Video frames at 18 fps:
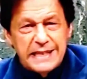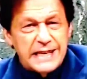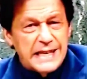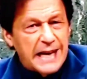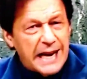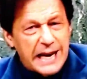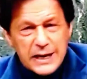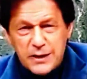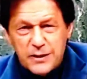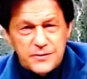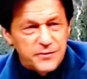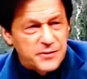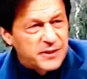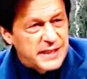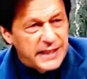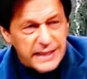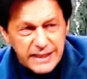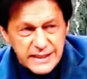How are we going
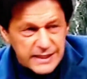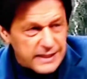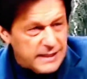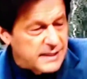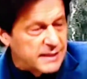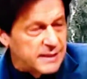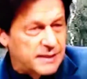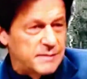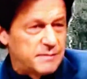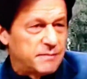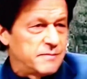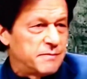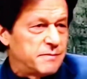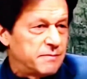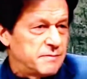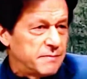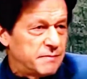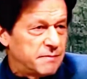to do it
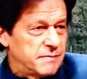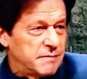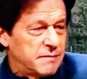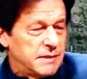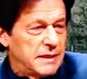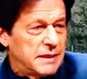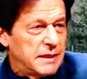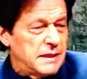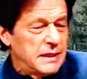when